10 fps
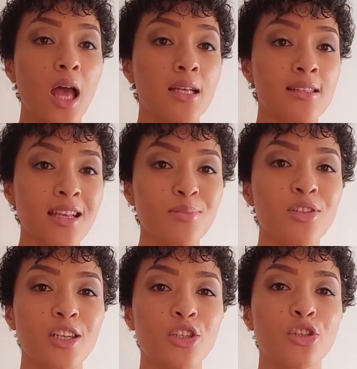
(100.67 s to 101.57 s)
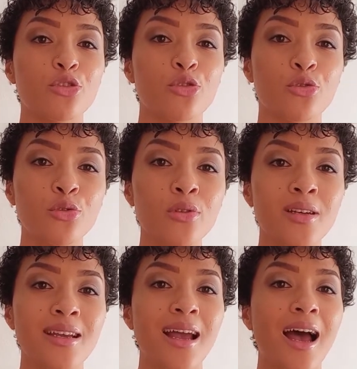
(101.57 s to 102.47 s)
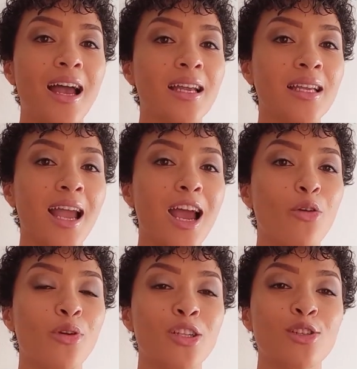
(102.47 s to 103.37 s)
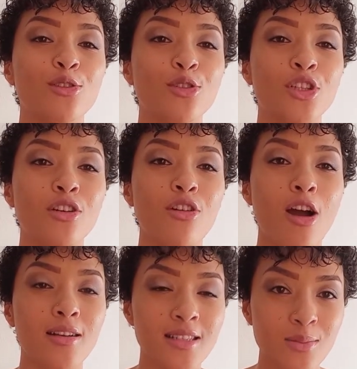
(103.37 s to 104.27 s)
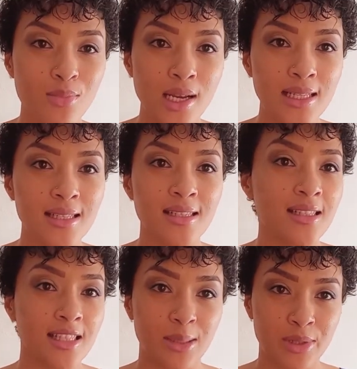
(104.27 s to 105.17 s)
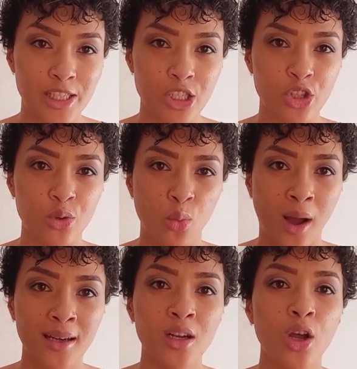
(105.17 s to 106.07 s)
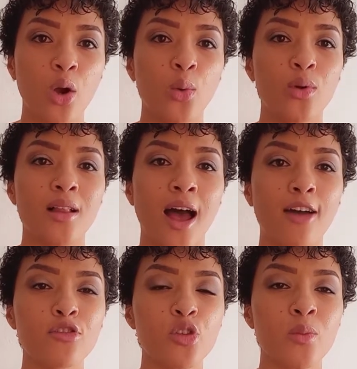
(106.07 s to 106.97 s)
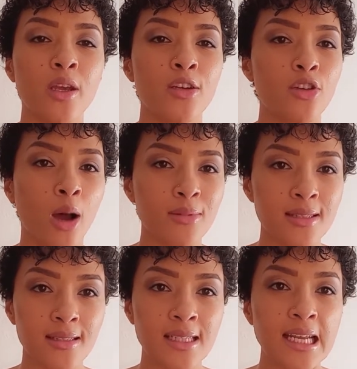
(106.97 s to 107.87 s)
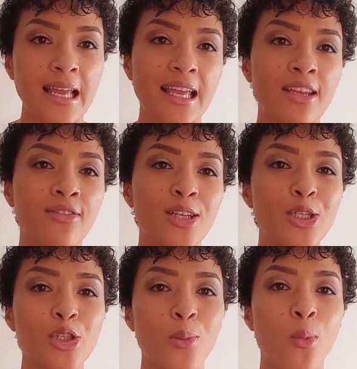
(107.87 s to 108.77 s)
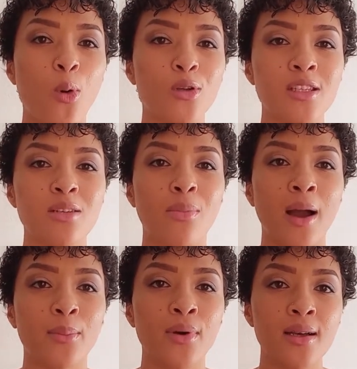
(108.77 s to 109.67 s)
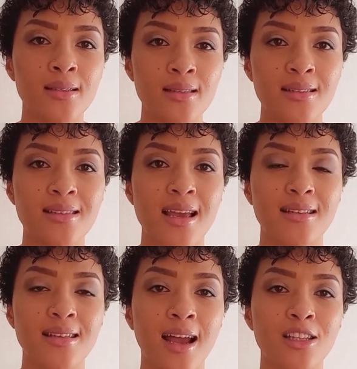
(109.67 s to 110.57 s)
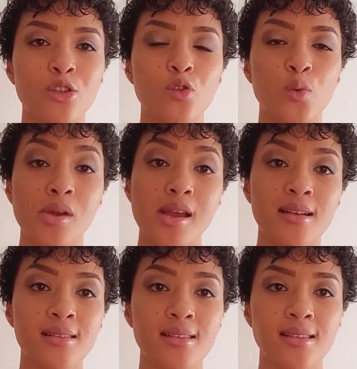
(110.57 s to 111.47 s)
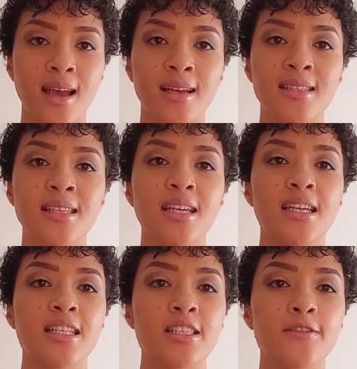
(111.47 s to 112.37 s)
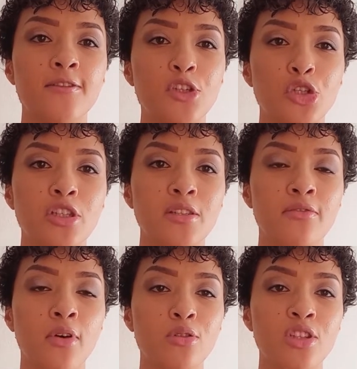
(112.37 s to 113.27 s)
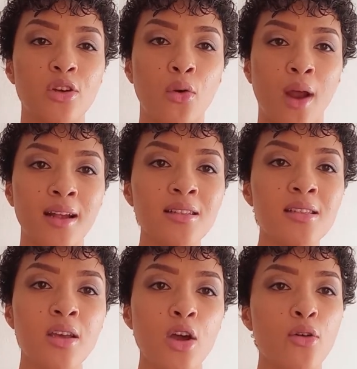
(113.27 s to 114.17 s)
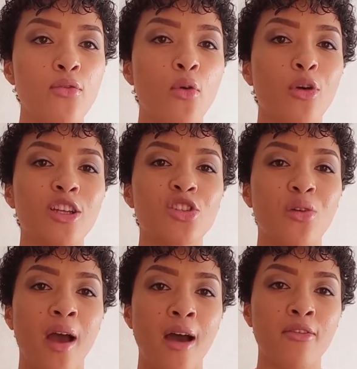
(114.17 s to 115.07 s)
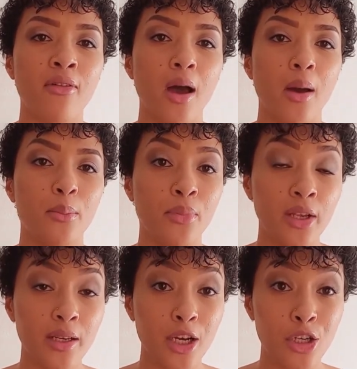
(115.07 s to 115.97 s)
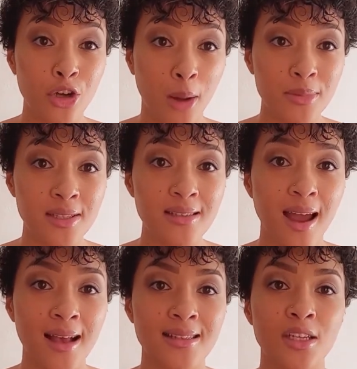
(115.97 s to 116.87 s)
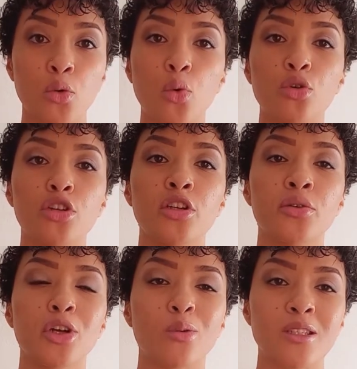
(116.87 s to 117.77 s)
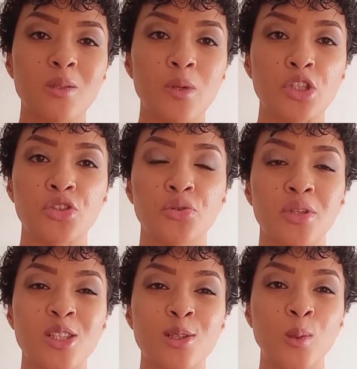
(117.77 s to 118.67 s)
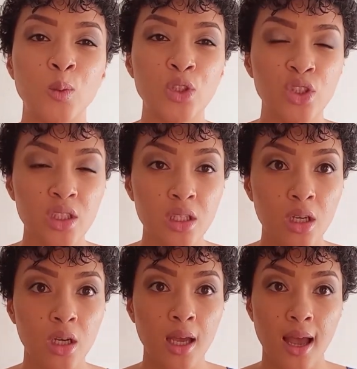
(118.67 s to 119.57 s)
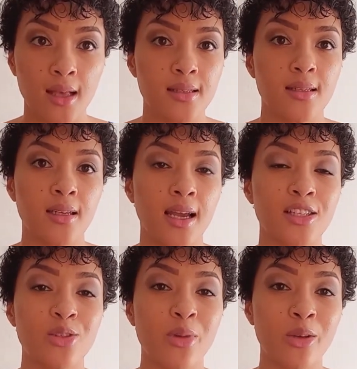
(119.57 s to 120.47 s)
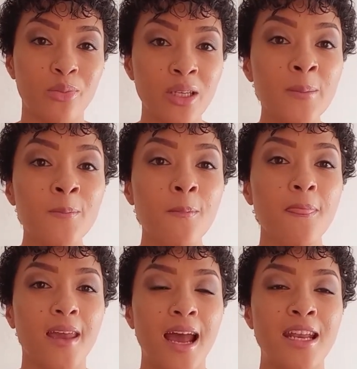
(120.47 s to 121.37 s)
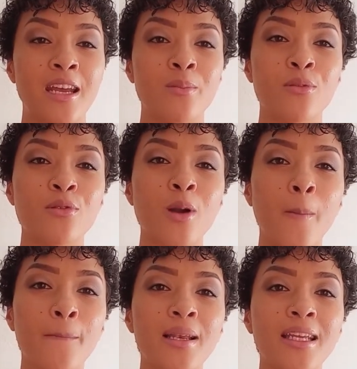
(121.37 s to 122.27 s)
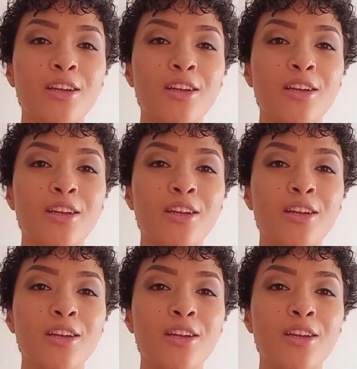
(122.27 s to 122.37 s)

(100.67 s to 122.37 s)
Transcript: Subsection 2, a resolution contemplated in subsection 1 will have to be adopted if it is supported by persons entitled to exercise sufficient voting rights for it to have been adopted as an ordinary or special resolution, as the case may be, at a properly